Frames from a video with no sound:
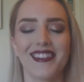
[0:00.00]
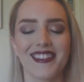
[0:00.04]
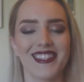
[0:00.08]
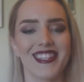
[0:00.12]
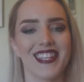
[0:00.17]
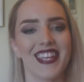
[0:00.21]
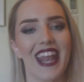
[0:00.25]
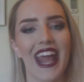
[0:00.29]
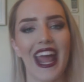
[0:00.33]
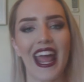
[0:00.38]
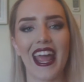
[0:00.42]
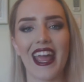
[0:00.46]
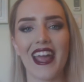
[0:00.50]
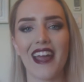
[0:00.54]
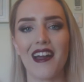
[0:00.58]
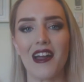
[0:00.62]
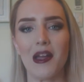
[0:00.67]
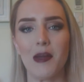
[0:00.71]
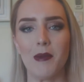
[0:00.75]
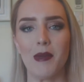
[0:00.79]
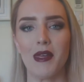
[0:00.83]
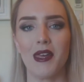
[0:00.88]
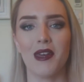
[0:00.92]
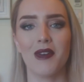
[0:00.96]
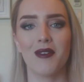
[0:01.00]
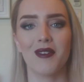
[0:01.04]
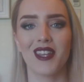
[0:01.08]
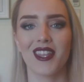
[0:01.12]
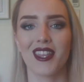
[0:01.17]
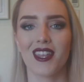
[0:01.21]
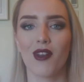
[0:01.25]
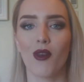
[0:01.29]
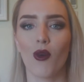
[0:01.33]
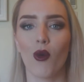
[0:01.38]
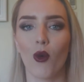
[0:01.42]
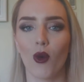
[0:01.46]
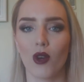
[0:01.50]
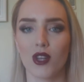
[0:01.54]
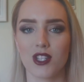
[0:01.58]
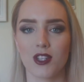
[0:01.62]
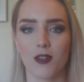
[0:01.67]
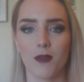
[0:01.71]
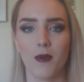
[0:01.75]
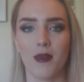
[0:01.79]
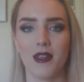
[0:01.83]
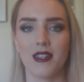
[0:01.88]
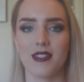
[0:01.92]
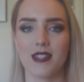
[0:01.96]
Today I'm here with an
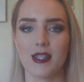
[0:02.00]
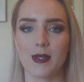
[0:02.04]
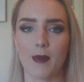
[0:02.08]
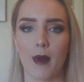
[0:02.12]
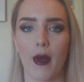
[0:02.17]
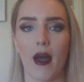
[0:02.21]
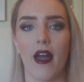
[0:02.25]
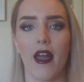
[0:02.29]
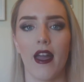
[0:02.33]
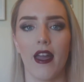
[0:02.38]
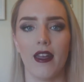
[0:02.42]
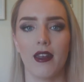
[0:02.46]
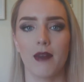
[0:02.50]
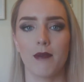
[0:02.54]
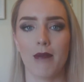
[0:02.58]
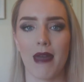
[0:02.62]
autumn inspired